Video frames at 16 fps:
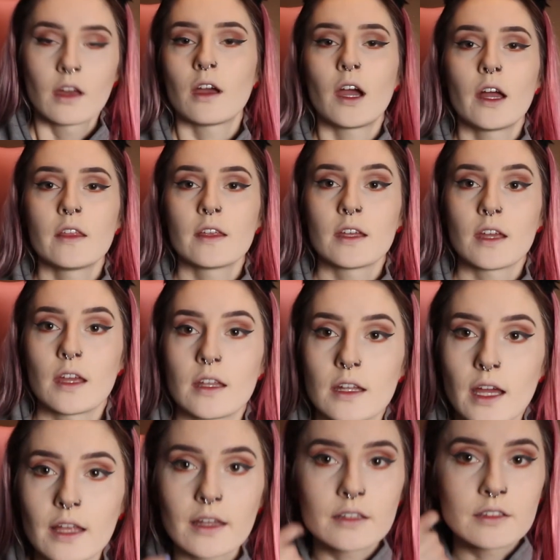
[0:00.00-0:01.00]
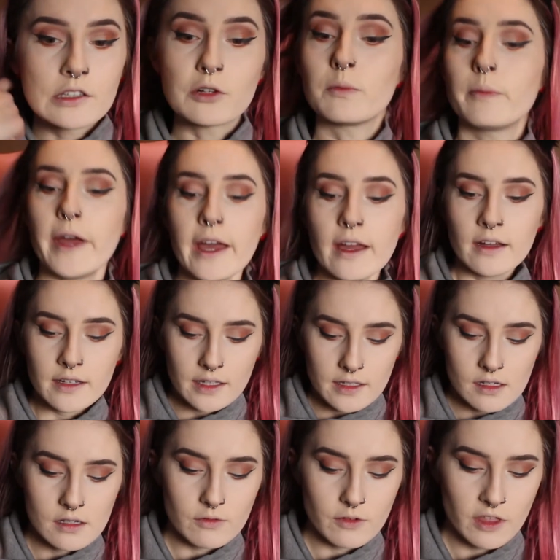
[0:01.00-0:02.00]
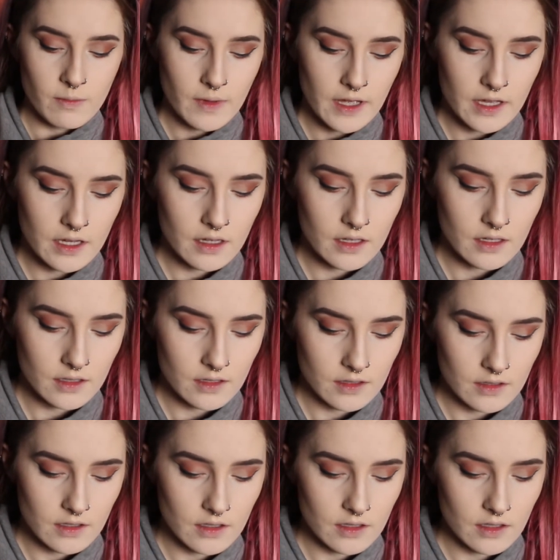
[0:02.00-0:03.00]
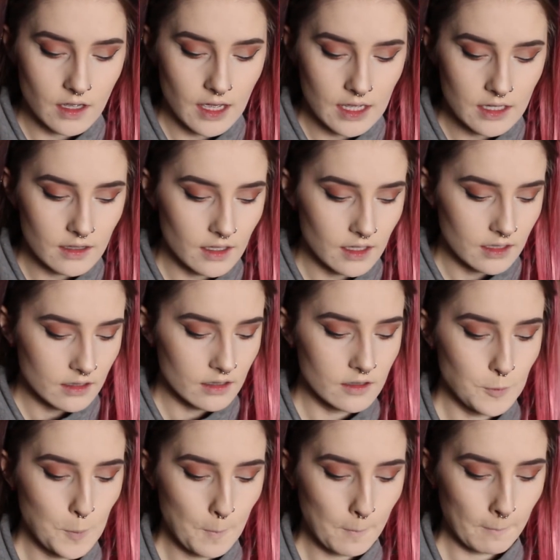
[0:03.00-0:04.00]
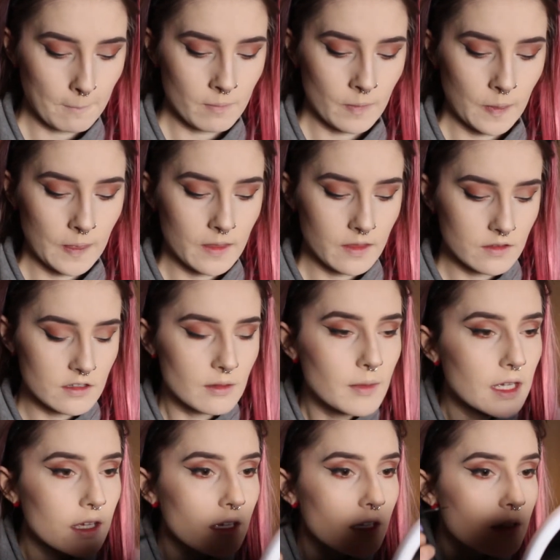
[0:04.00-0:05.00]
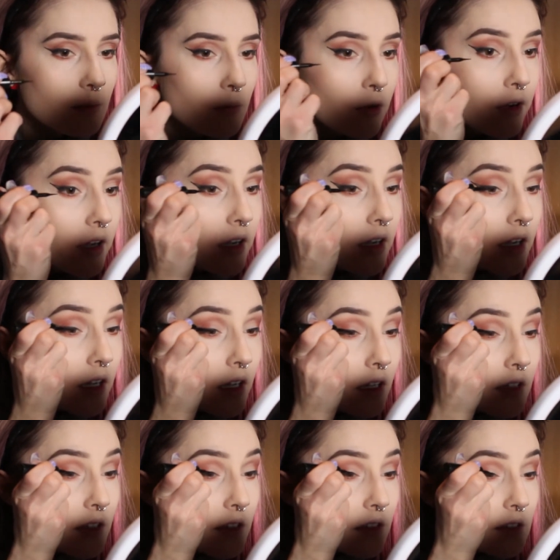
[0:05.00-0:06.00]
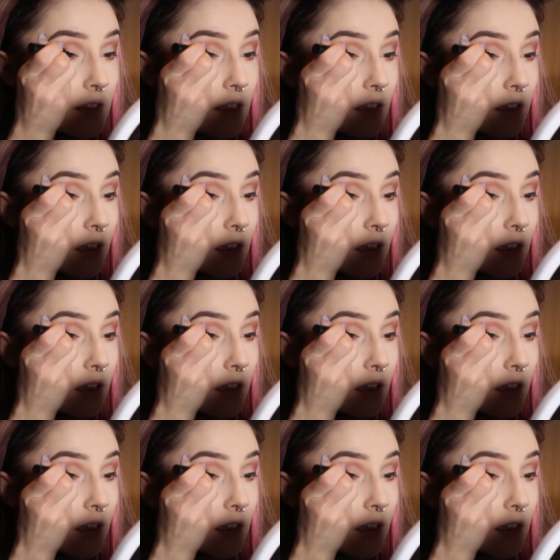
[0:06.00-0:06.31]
And then I like to go back in with my eyeliner to make it more distinct